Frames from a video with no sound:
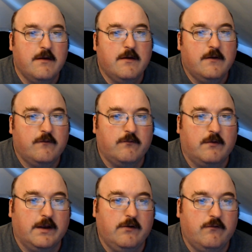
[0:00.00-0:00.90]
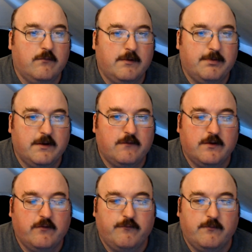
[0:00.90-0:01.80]
This will allow you to replenish
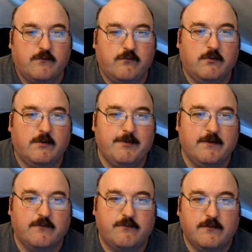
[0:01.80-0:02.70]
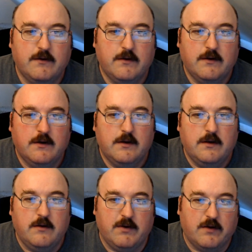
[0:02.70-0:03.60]
health and restore weapons.
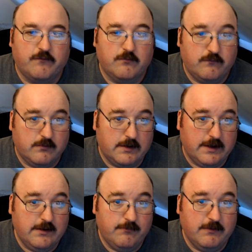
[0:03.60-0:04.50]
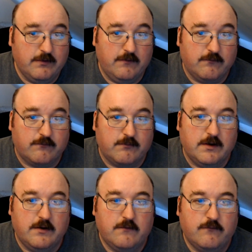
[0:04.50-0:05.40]
You may also restore latent abilities this way,
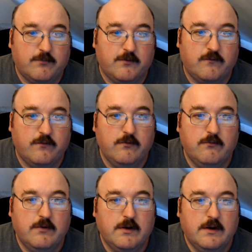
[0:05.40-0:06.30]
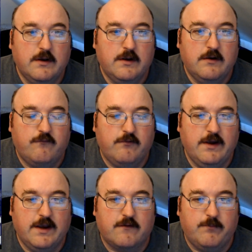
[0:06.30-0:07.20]
so pursue free
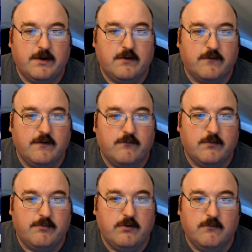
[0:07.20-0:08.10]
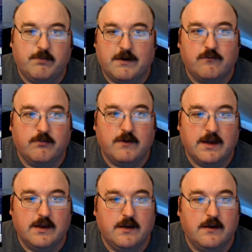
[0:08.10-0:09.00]
X parasites whenever you possibly can.